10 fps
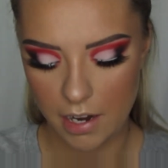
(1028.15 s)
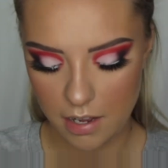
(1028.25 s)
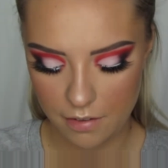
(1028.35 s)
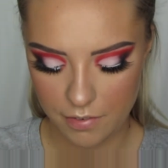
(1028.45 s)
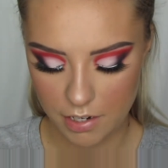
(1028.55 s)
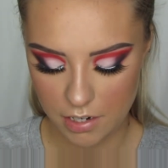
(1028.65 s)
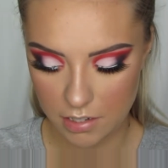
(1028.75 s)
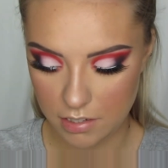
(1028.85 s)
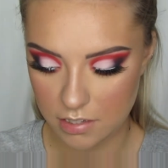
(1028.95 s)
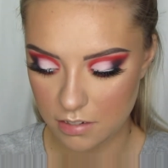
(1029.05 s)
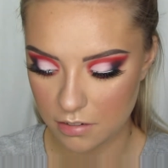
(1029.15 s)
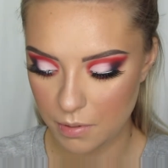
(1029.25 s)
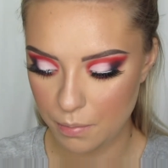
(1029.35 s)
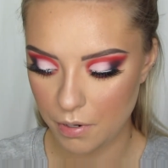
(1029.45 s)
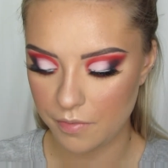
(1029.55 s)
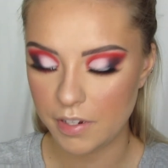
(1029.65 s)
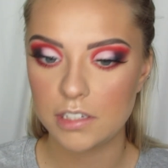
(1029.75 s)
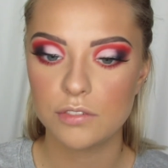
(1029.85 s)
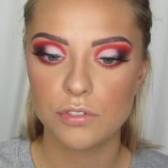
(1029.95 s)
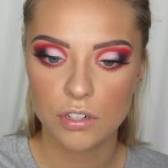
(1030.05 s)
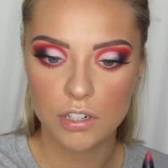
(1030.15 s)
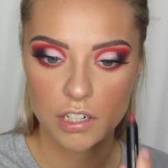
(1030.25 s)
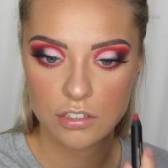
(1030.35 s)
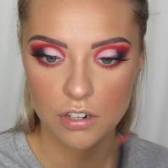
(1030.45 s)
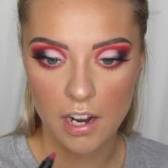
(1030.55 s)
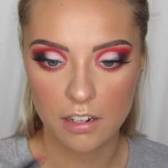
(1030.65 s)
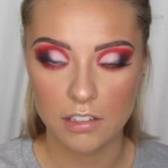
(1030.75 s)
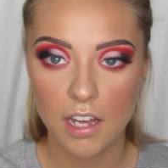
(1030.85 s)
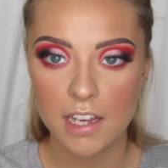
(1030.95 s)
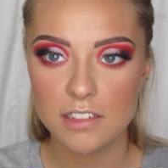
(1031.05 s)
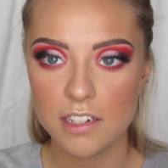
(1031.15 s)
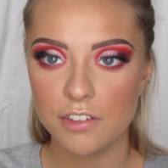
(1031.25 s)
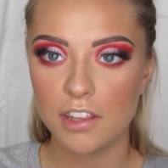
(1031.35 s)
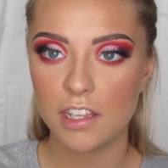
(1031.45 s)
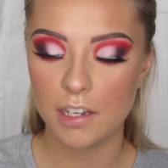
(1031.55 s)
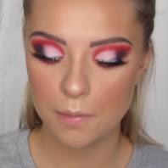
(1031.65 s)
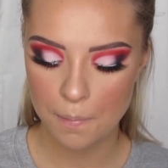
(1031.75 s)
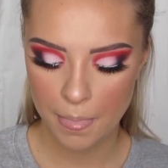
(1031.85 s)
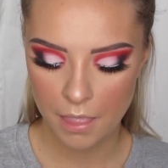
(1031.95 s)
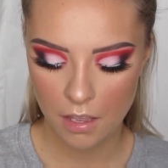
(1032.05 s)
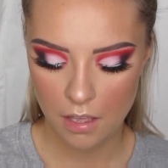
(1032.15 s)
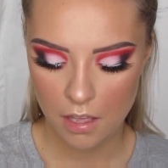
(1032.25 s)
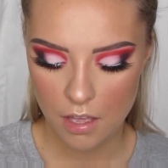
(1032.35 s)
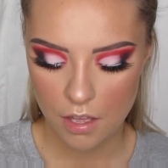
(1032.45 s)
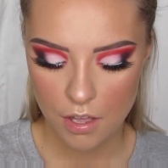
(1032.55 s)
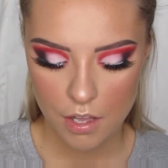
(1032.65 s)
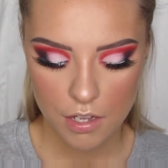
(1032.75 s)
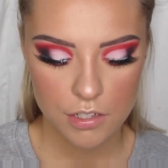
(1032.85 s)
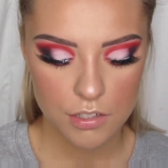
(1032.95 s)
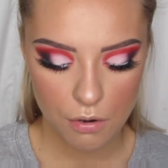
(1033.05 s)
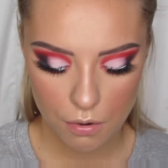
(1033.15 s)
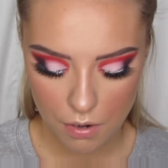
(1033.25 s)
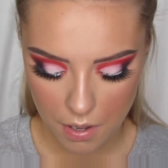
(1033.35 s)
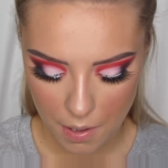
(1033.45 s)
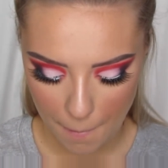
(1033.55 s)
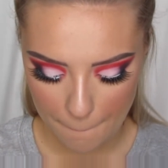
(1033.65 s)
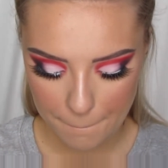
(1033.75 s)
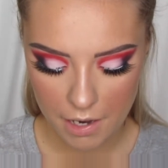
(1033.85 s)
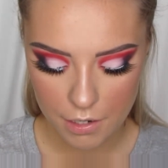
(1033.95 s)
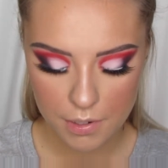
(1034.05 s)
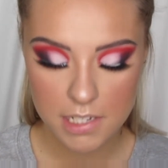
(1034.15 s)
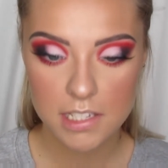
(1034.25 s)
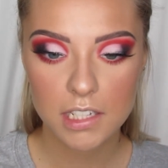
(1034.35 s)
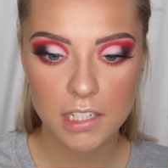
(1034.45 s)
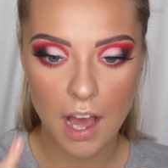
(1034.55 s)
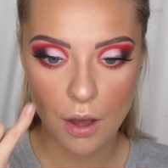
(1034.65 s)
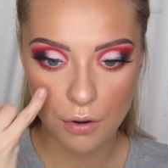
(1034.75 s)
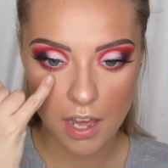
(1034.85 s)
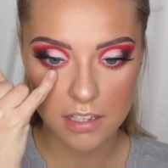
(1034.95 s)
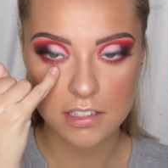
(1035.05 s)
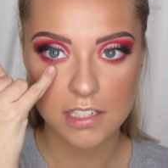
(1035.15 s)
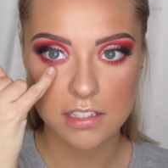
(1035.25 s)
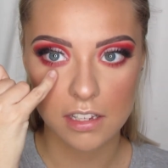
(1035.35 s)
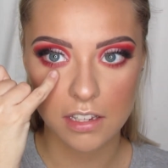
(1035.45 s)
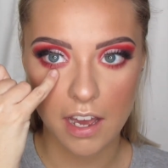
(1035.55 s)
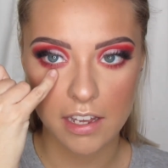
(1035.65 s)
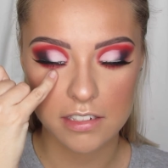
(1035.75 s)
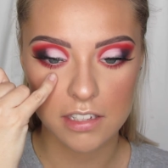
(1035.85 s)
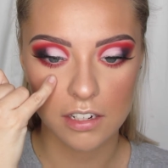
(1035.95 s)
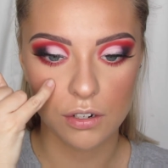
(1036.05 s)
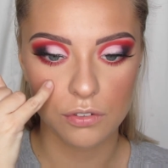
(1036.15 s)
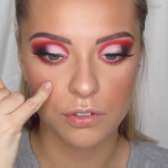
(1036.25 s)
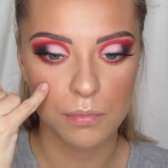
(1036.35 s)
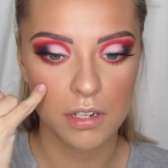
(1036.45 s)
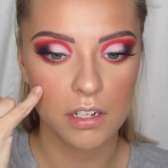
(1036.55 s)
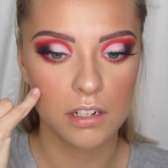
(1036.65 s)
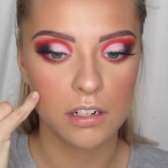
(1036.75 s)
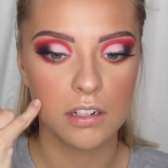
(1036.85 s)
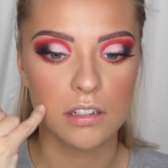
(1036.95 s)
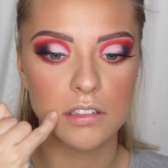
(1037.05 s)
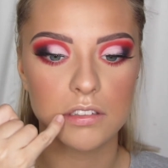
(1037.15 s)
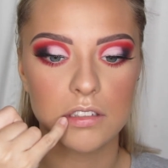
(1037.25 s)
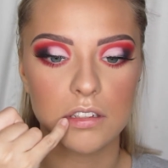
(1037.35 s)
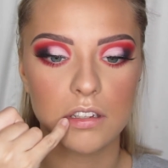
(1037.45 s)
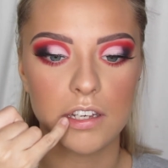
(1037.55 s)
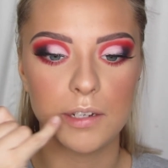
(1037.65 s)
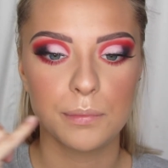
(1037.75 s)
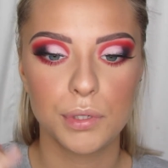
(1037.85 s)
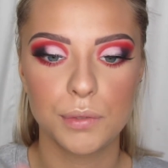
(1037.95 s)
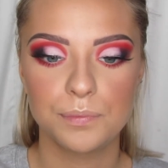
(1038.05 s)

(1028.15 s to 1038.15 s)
I figured this is going to be perfect for drawing on lines and everything. So Pennywise the Clown has these lines that go from here to the lip.